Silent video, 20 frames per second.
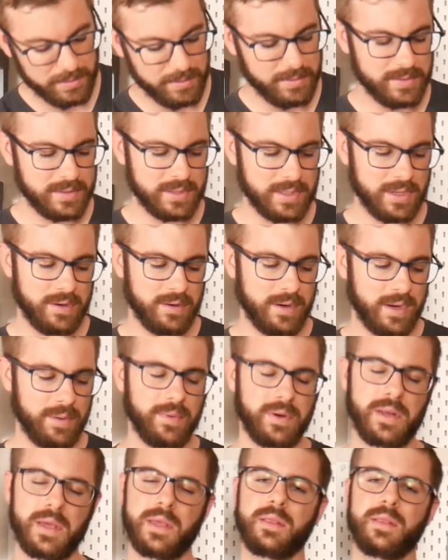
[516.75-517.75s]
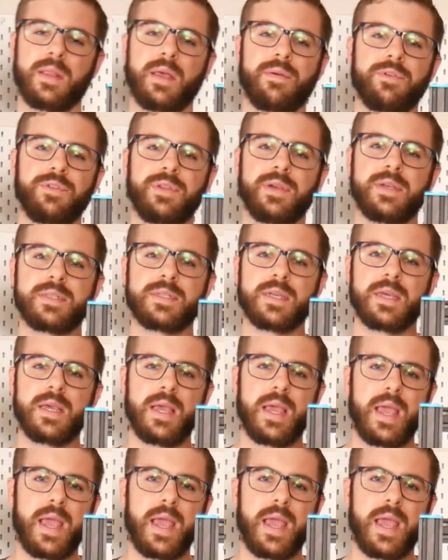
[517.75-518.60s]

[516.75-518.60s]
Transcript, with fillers: screws. So I went ahead and leveled it